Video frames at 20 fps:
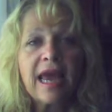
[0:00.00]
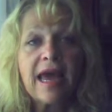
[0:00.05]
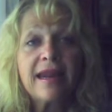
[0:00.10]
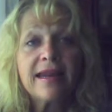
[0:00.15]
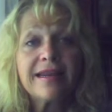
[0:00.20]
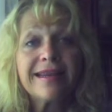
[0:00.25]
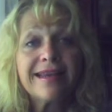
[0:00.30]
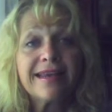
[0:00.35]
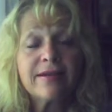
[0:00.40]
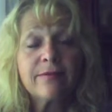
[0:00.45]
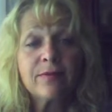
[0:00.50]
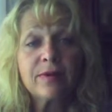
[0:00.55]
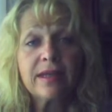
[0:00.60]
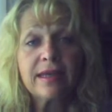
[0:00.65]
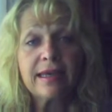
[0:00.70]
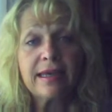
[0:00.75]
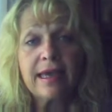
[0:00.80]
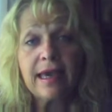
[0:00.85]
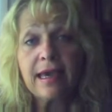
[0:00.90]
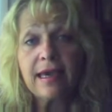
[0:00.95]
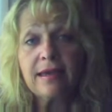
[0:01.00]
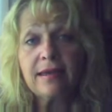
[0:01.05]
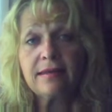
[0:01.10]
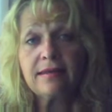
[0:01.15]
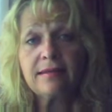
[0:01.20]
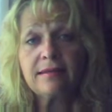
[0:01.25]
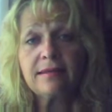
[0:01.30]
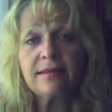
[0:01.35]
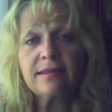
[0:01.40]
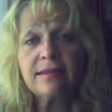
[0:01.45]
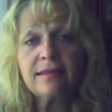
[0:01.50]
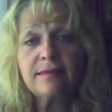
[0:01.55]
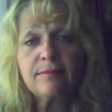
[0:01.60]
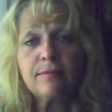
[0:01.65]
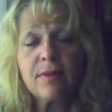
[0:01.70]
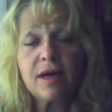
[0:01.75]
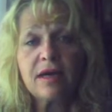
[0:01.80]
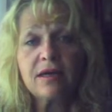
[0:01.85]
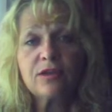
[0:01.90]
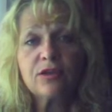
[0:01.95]
hadn't really gained
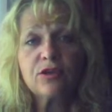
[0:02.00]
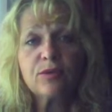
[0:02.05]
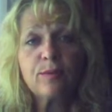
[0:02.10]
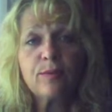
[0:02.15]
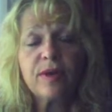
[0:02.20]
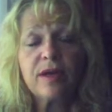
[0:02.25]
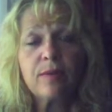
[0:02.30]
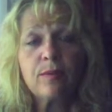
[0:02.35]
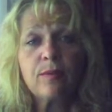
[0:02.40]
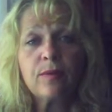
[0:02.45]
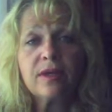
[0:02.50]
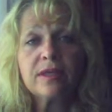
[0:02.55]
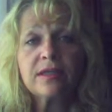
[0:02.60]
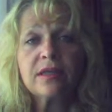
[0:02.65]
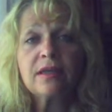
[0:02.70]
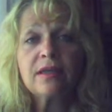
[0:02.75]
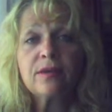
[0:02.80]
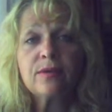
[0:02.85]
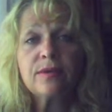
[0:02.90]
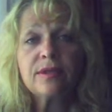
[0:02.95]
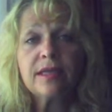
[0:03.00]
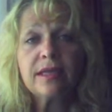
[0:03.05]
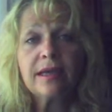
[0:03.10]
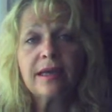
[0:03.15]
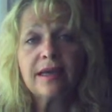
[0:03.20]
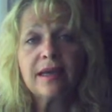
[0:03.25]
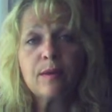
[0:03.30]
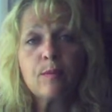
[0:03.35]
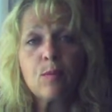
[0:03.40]
much, but wasn't losing